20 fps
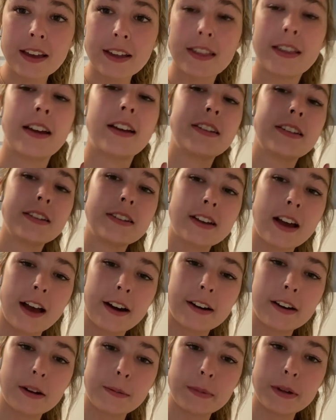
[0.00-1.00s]
that did
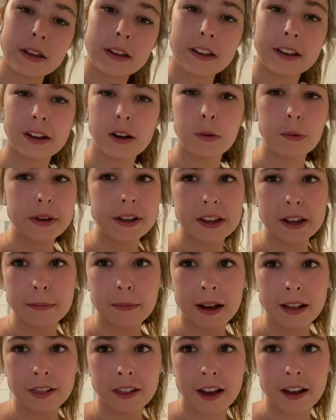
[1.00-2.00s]
not end up being like a week
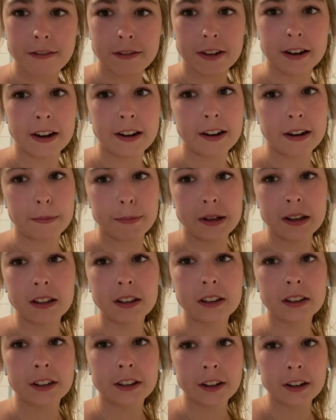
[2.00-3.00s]
in my life and ended up
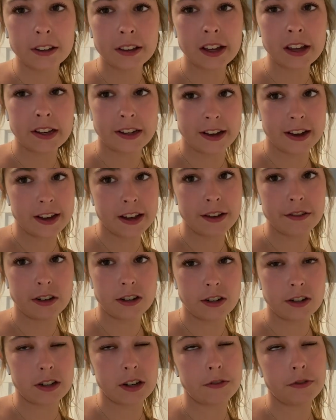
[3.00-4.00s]
being literally a day,
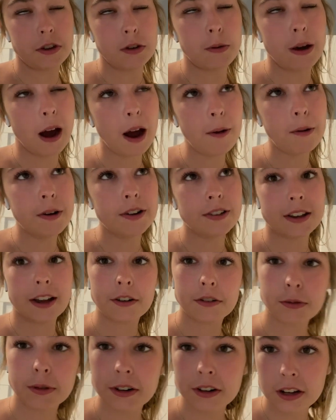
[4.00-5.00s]
even just a few hours. I
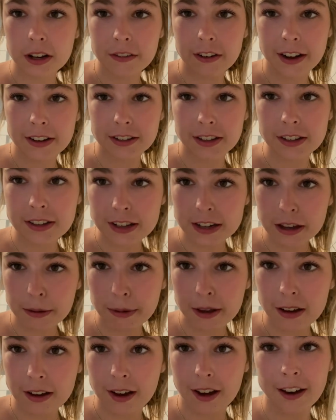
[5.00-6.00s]
just wanted to give you guys a sneak
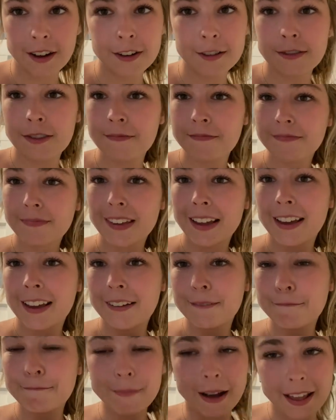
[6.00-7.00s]
peek of
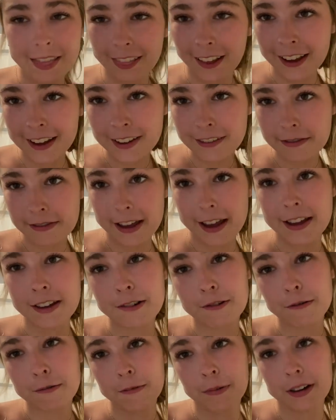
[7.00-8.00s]
my life
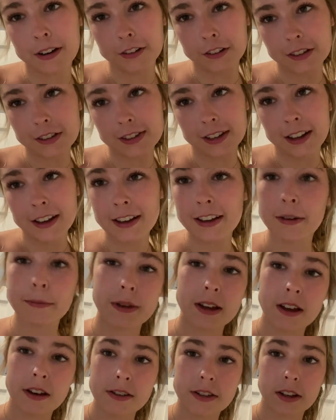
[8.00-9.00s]
and what it looks like
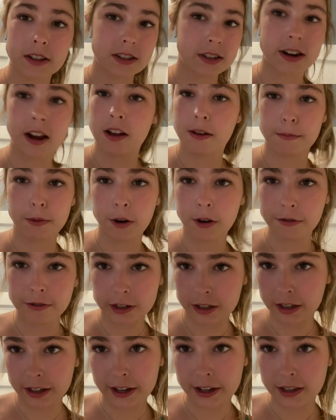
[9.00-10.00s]
because it's not perfect like